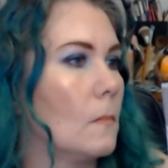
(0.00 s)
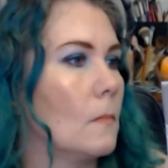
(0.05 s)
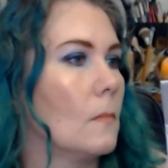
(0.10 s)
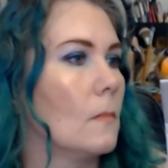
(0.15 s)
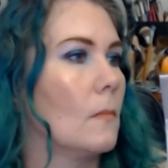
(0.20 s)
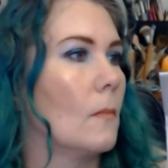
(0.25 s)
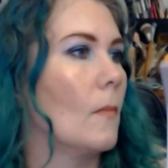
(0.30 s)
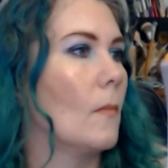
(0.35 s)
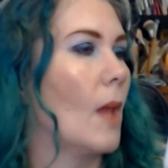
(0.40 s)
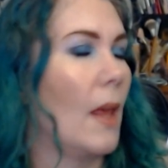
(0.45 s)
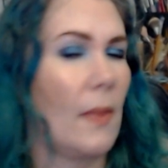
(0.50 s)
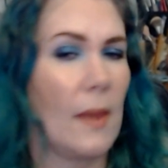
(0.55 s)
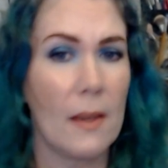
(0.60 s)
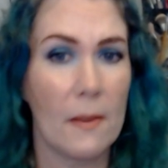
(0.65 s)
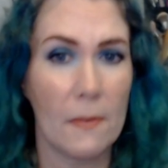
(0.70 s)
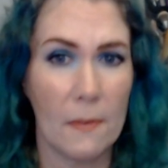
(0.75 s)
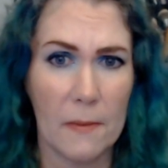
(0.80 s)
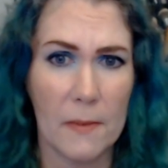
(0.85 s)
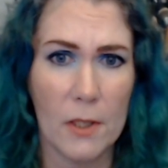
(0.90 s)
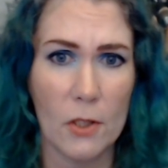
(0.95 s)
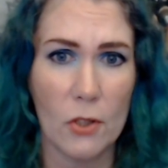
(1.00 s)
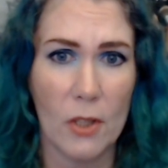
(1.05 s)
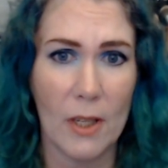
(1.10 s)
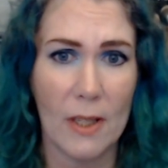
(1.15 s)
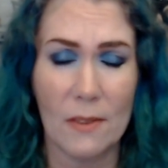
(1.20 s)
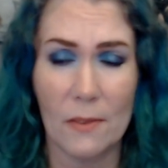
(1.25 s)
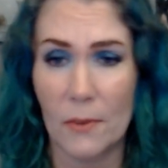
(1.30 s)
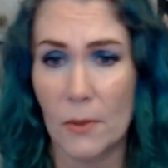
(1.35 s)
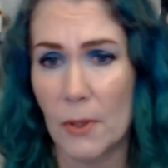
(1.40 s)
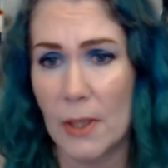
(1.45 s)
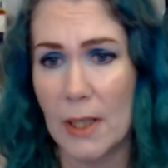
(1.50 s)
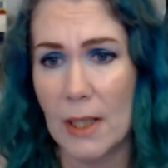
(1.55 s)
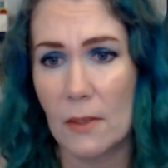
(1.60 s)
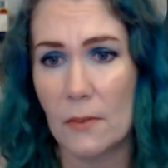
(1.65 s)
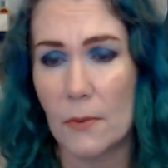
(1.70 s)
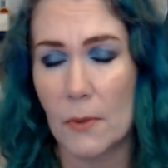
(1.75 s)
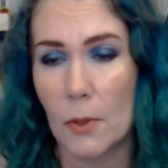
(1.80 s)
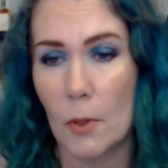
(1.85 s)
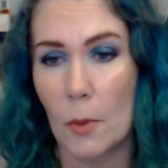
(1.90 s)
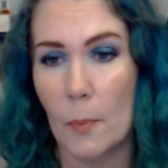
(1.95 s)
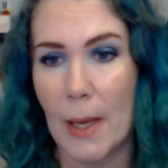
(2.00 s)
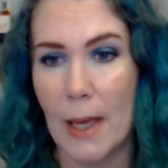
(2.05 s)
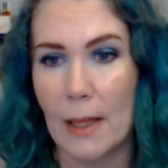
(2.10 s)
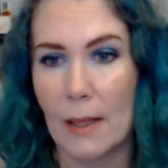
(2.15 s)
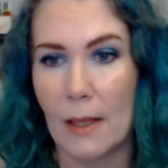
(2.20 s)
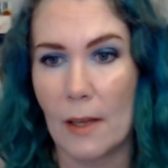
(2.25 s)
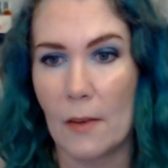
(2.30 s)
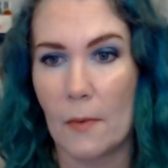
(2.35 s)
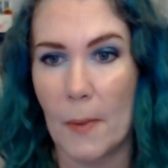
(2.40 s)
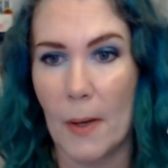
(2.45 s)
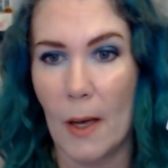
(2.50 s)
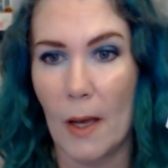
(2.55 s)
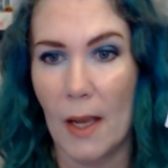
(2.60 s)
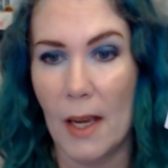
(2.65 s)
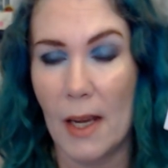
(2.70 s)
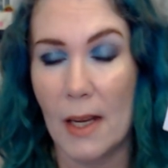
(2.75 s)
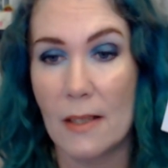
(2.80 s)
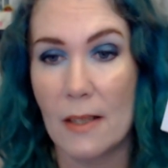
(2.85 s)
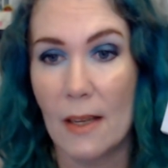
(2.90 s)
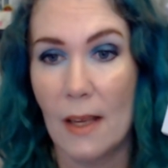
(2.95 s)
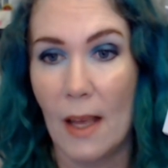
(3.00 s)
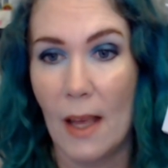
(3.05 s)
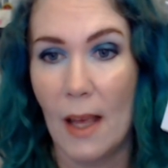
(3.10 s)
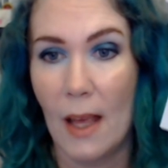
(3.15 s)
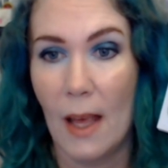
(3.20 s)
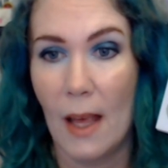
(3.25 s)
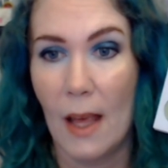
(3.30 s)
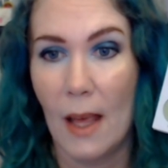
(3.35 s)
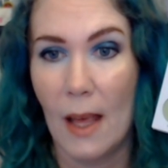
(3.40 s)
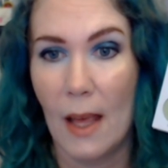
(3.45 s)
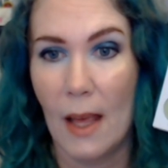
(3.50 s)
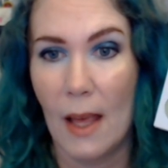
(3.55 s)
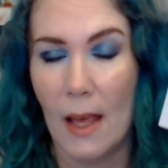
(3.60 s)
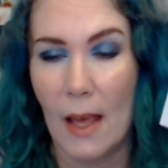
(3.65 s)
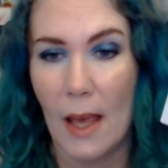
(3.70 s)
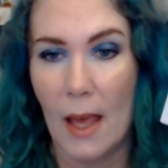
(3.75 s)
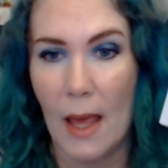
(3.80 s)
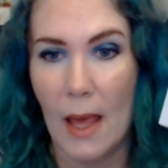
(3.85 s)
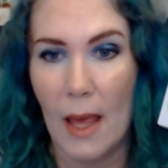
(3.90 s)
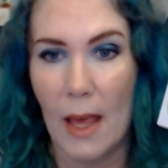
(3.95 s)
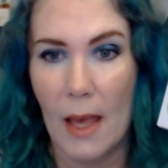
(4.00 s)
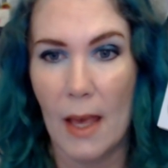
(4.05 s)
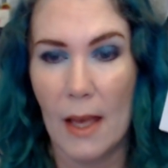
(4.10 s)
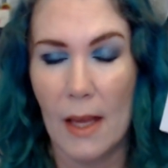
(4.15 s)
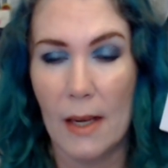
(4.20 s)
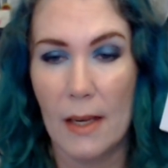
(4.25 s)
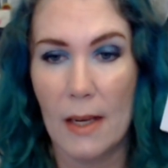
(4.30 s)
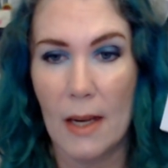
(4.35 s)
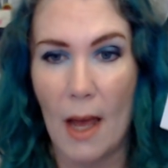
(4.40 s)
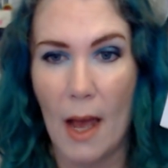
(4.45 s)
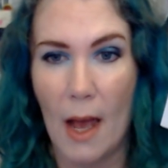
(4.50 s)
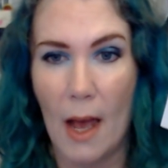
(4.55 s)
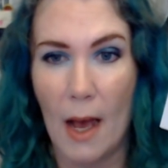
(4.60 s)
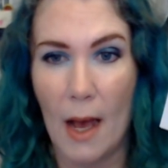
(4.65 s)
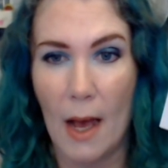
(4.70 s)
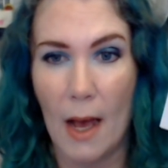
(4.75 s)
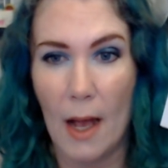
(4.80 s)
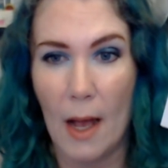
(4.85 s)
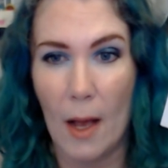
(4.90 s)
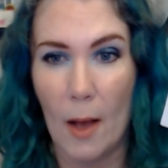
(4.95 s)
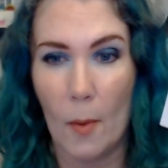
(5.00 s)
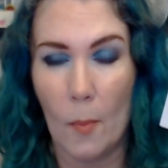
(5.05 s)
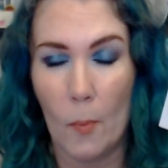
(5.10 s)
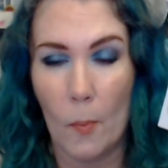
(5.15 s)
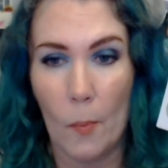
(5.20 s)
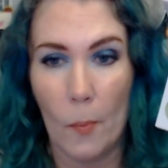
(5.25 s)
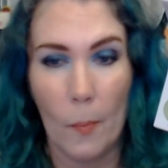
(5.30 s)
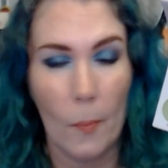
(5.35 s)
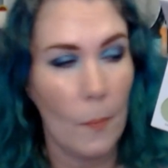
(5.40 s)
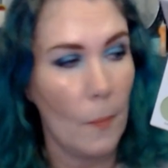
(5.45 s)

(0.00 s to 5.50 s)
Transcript: I think, Fifty Shades of Green for No Pan Left Behind and um,